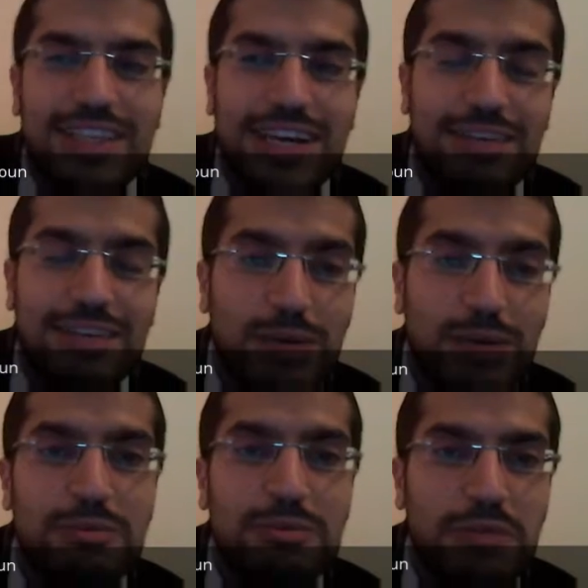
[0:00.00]
That's what she
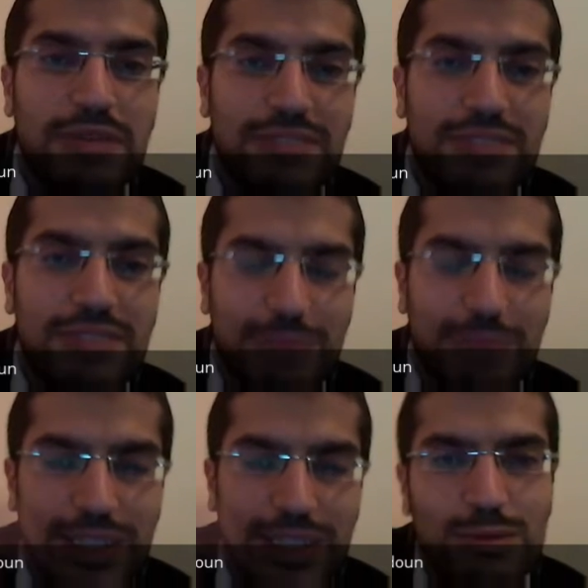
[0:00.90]
said. And Reb Chaim
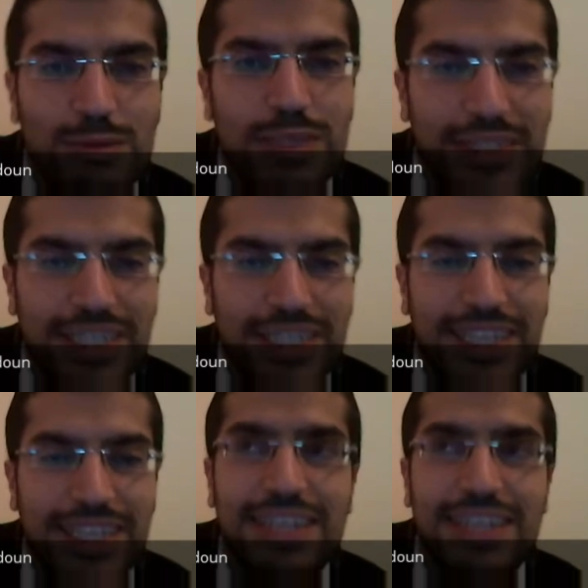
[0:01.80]
Shmulevitz said, when this
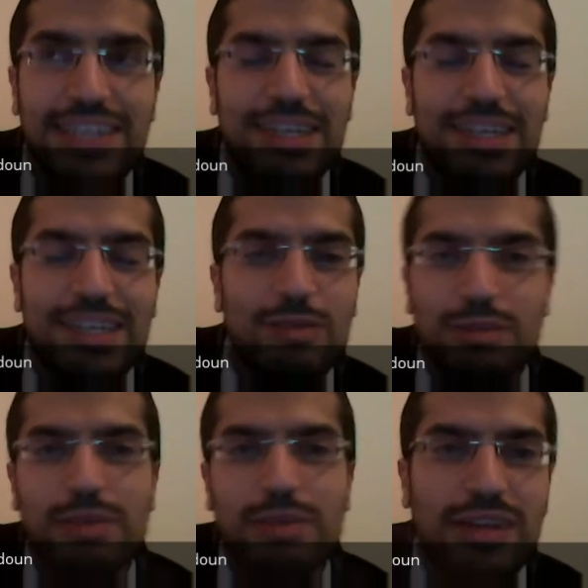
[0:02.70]
woman said that
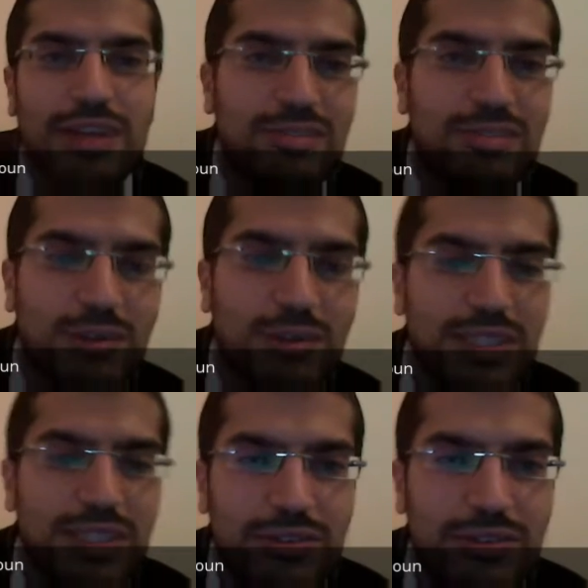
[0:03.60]
all the
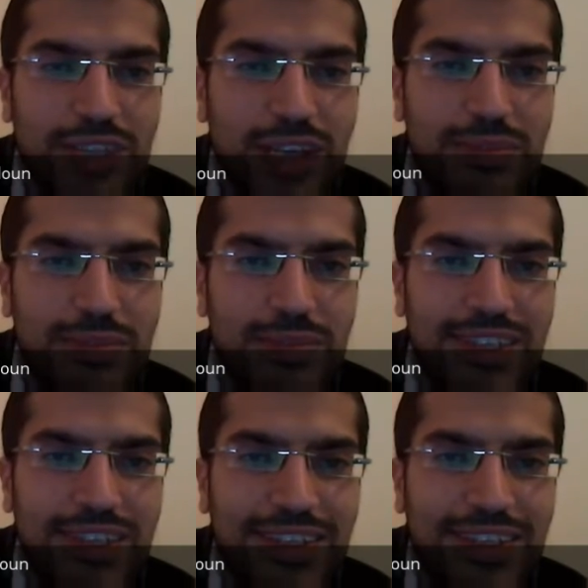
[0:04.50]
missiles stopped in
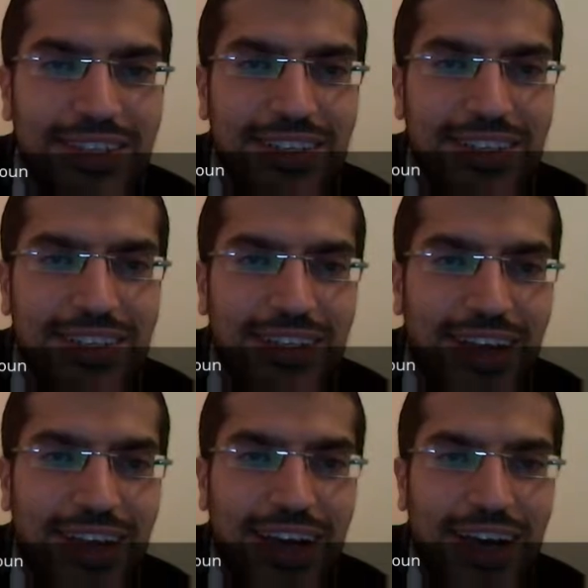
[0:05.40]
Yerushalayim,
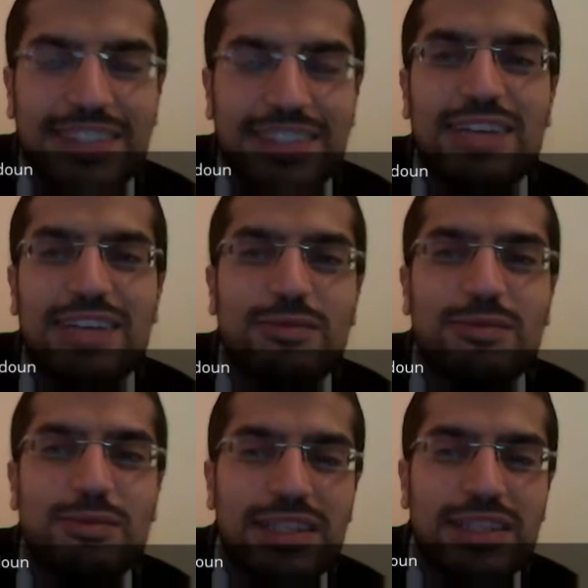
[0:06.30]

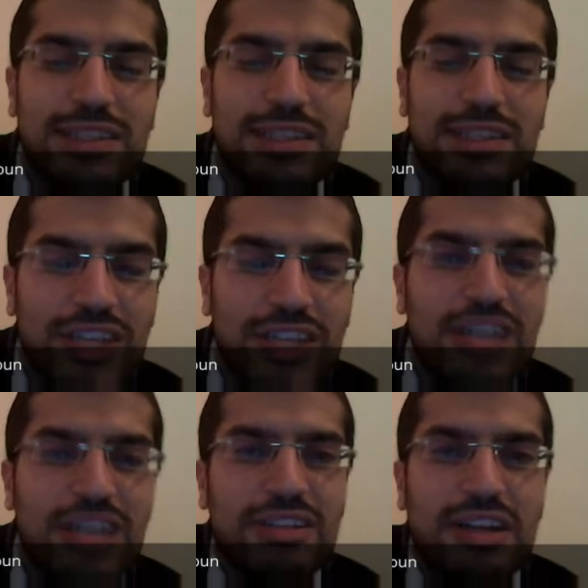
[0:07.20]
and he said that
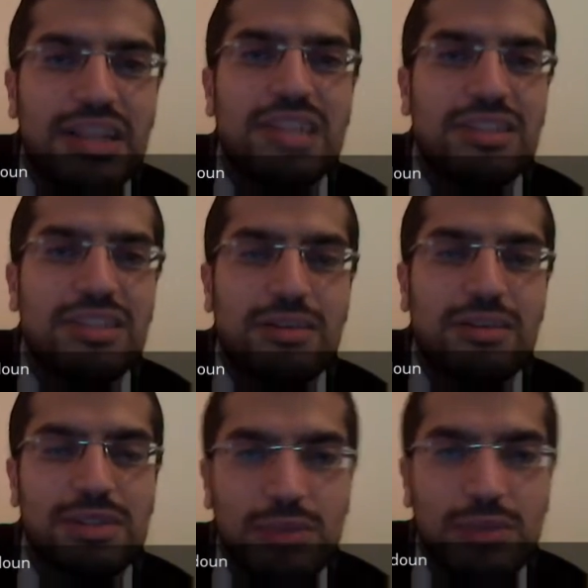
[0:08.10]
when there's a change
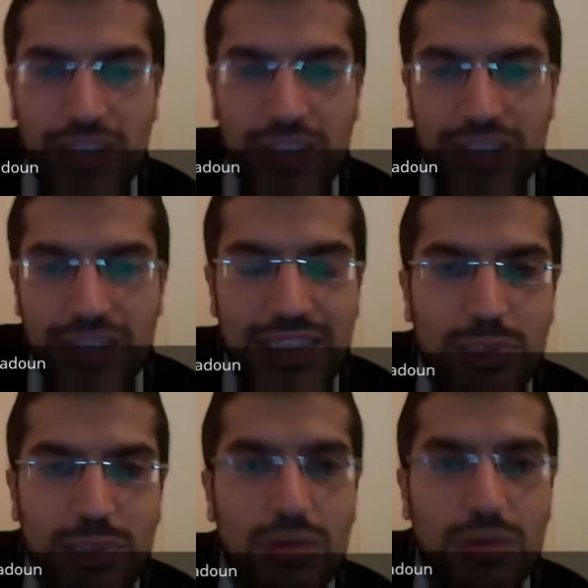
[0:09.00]
in the nature, when
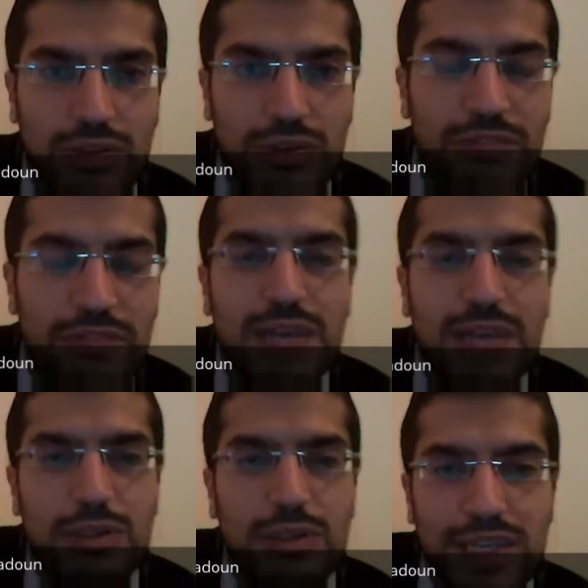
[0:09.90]
someone changes his
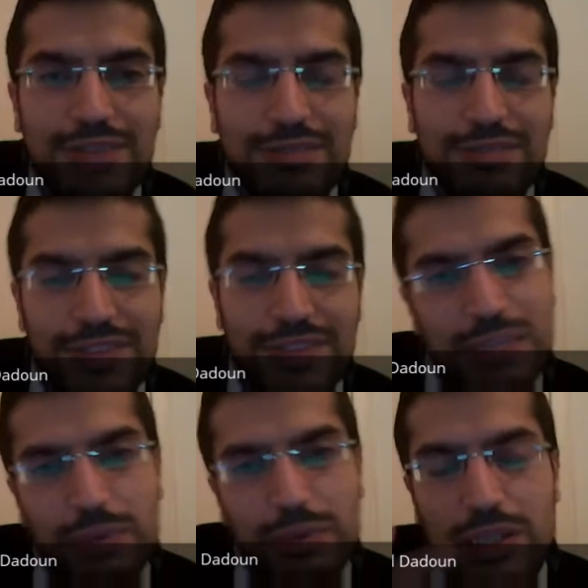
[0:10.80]
midot, or vera
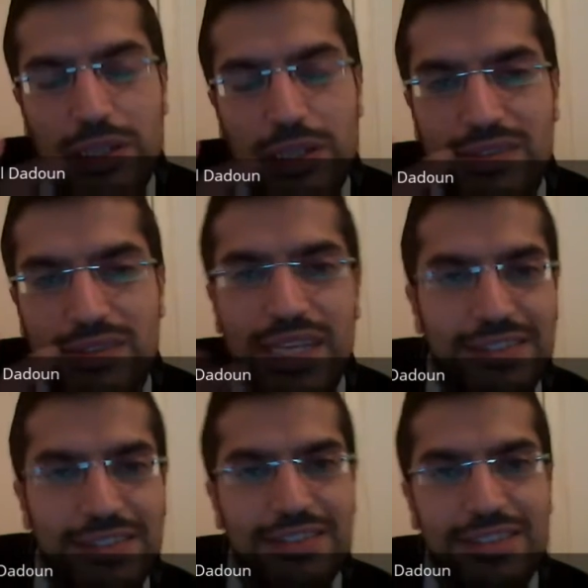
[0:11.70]
midotam, that's when
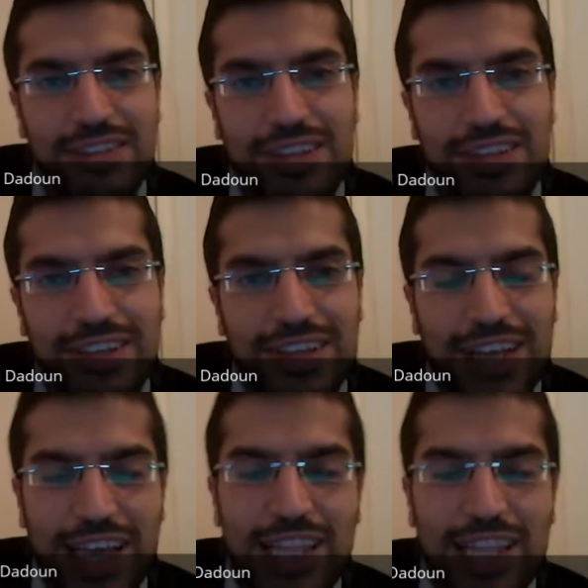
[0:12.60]
you can see a nes.